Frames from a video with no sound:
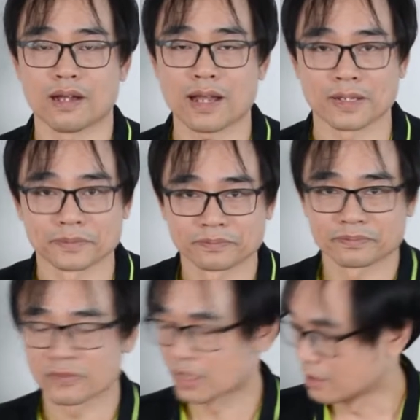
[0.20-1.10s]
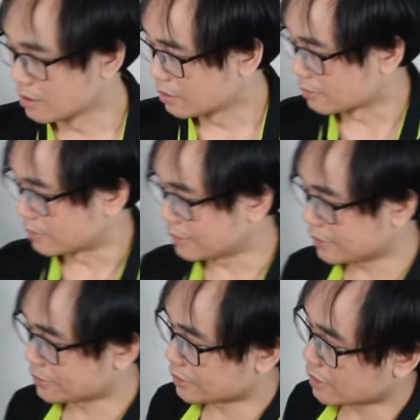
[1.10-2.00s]
Hi,
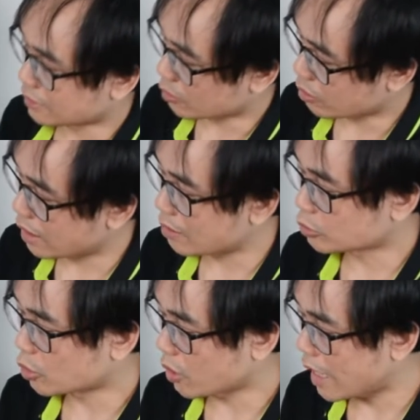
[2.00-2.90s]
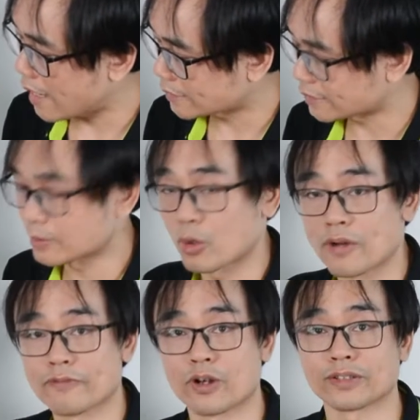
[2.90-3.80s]
this is the outdoor access
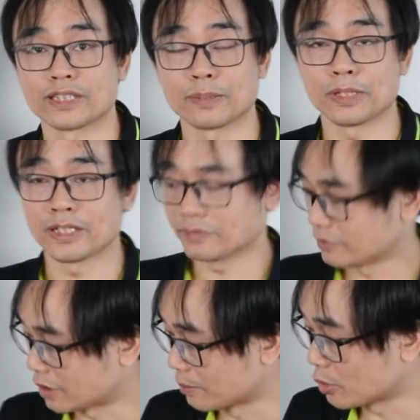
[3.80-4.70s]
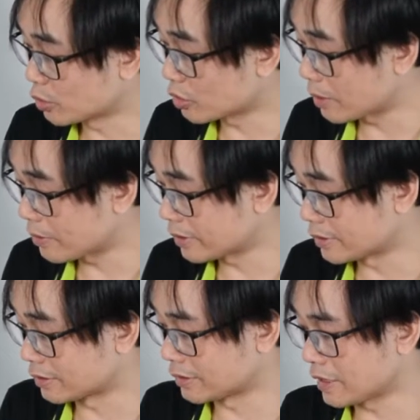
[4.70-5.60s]
point from TP-Link. The model number is
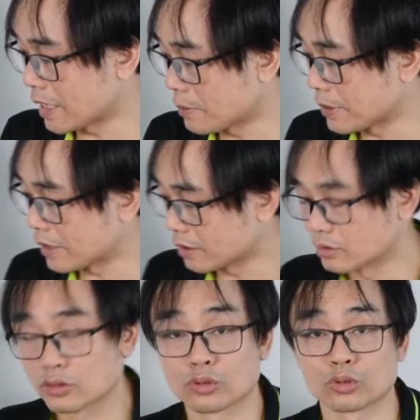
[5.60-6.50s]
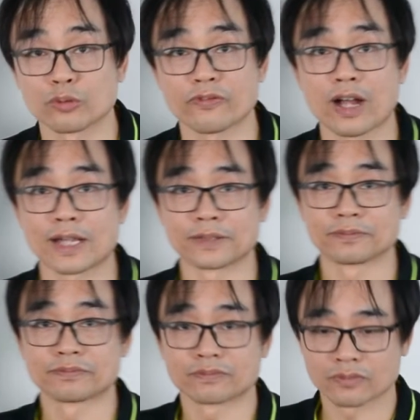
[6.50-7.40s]
EAP225.
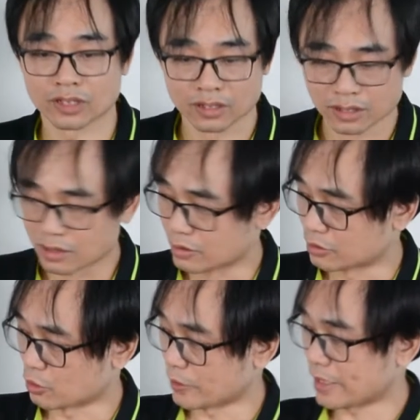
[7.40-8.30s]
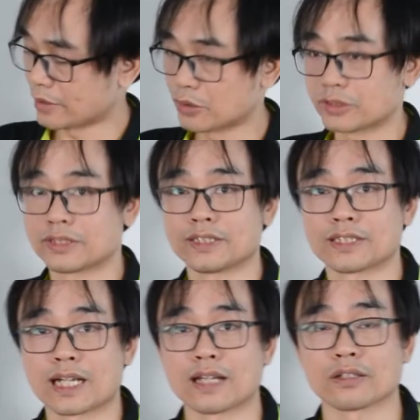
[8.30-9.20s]
So we can use
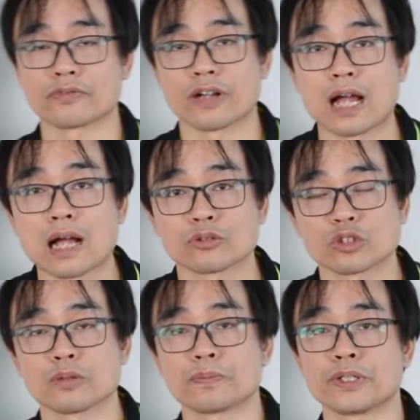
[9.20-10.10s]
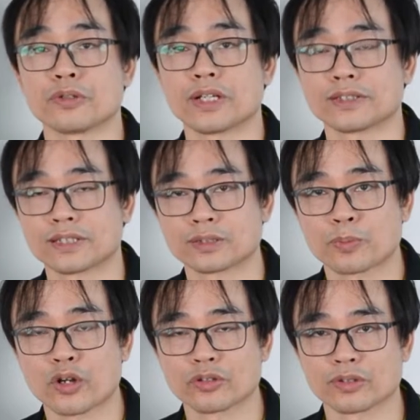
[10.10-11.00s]
this kind of outdoor PoE access
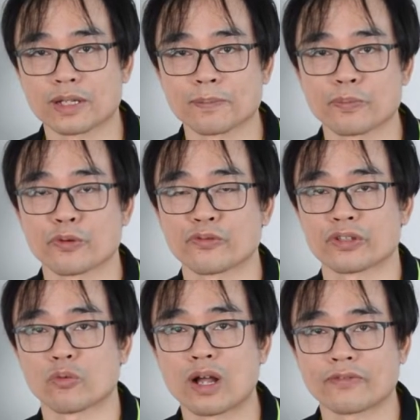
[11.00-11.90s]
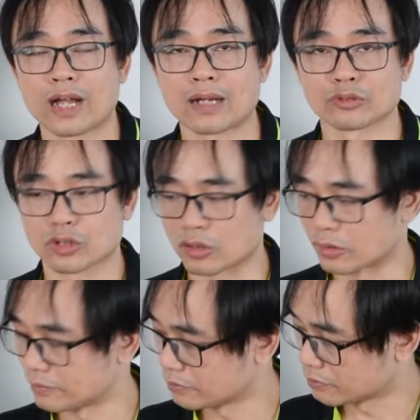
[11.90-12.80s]
point to improve the Wi-Fi
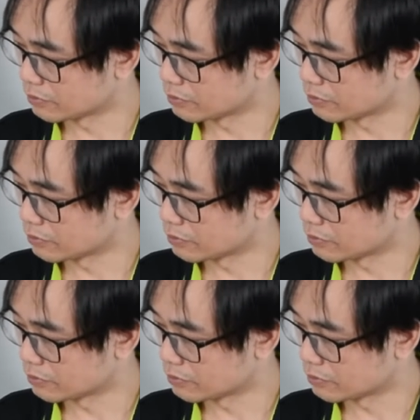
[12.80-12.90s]
outdoor.